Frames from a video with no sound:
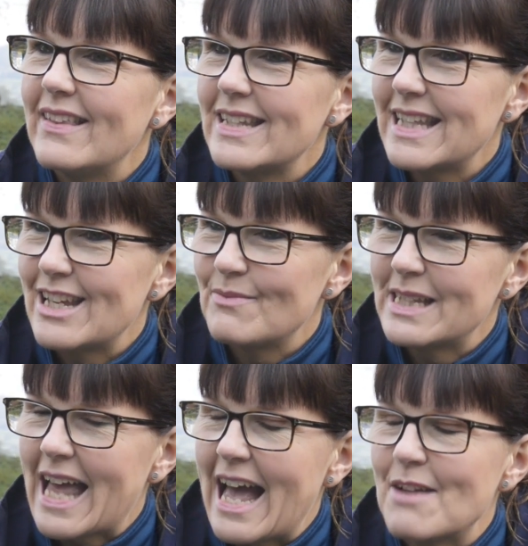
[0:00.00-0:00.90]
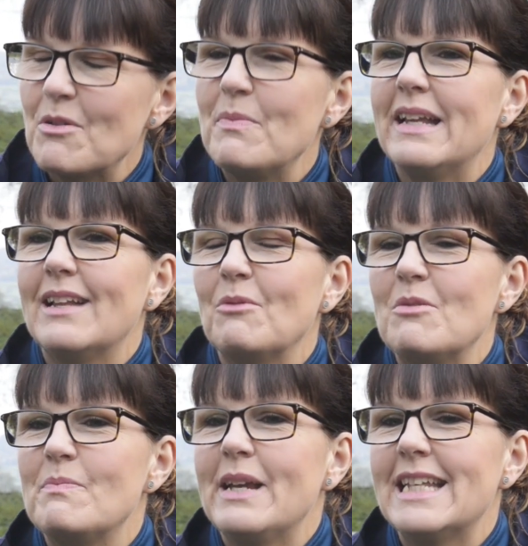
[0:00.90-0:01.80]
at the same time, we'd be
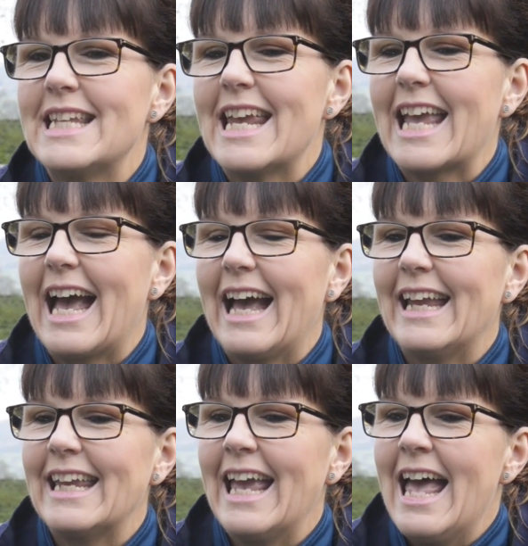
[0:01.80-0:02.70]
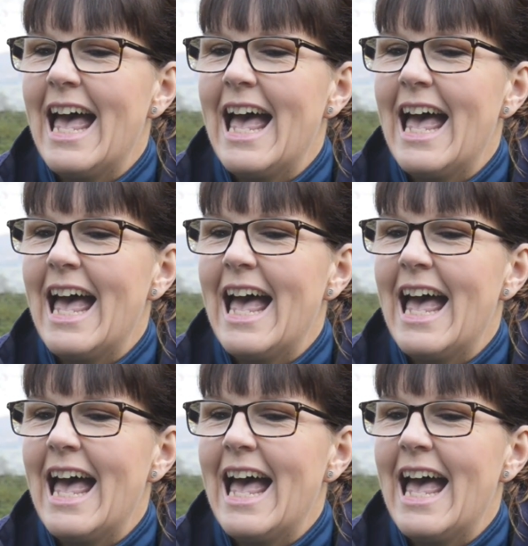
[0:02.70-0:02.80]
we'd be and take a hike,